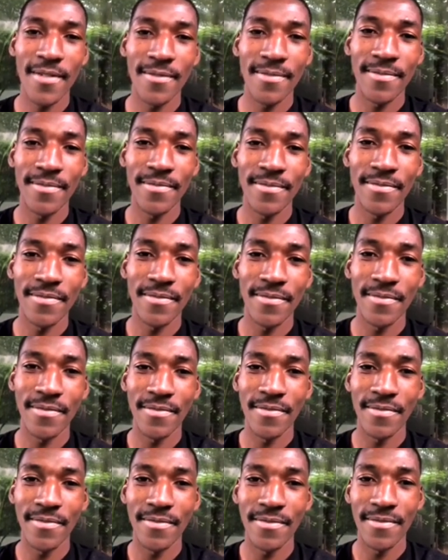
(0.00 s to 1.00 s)

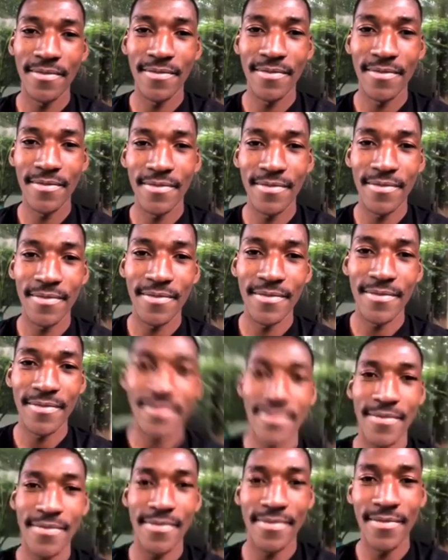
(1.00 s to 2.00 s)

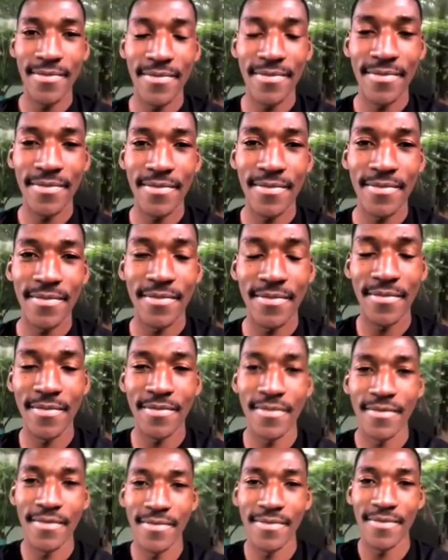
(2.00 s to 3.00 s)

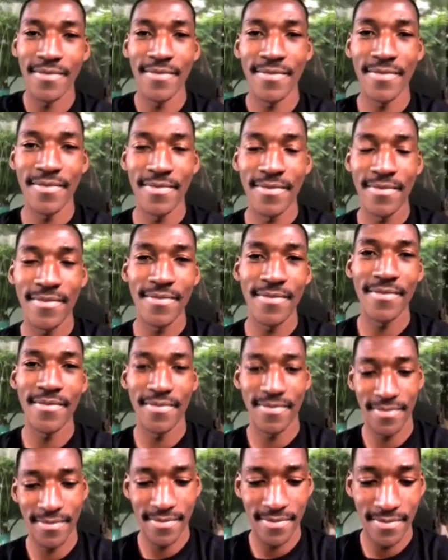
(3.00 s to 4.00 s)

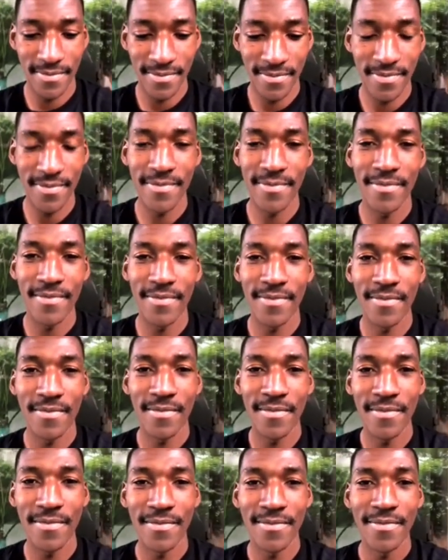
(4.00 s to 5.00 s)
(silent)